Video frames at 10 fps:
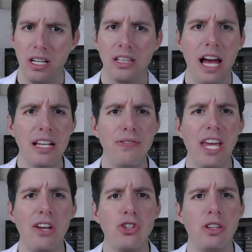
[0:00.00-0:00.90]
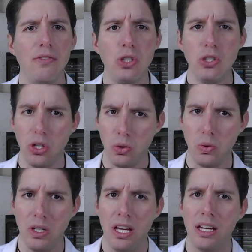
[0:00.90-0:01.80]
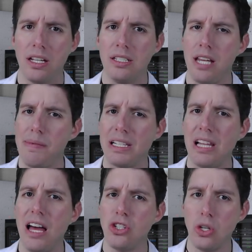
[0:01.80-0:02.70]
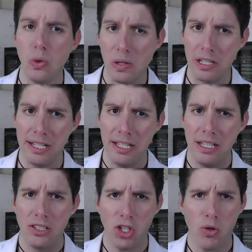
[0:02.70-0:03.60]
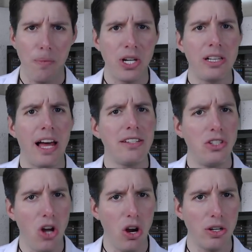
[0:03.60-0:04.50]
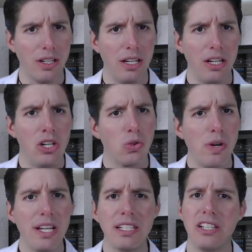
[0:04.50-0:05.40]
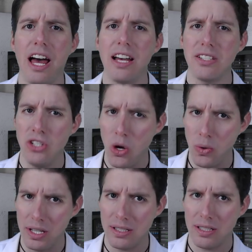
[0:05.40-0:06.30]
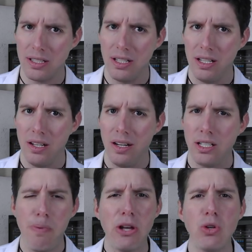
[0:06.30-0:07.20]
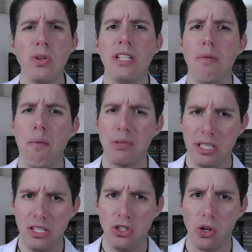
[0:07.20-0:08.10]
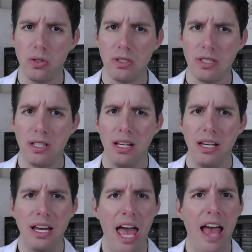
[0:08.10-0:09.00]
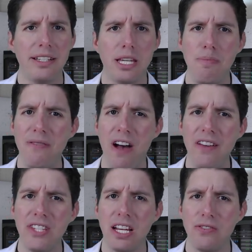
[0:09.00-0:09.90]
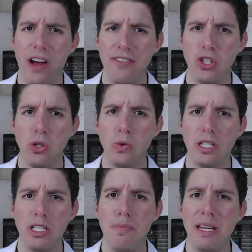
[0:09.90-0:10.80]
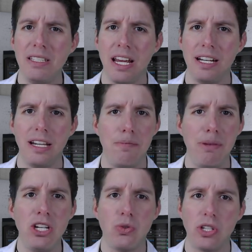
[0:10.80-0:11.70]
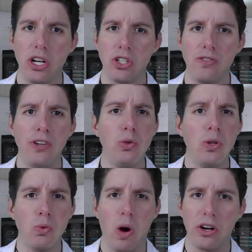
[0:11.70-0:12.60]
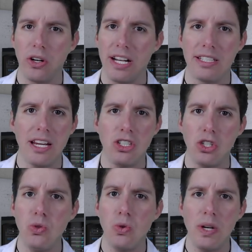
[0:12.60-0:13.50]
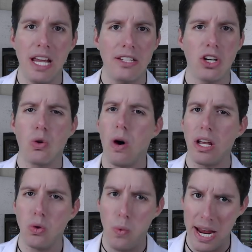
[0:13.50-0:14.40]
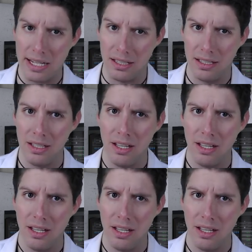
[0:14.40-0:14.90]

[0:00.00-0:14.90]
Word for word: Classification Level 2 Containment Class Euclid Disruption Class Dark Risk Class Notice Special Containment Procedures SCP-5652 is to be contained in a petri dish filled with water at Site-228's aquatic wing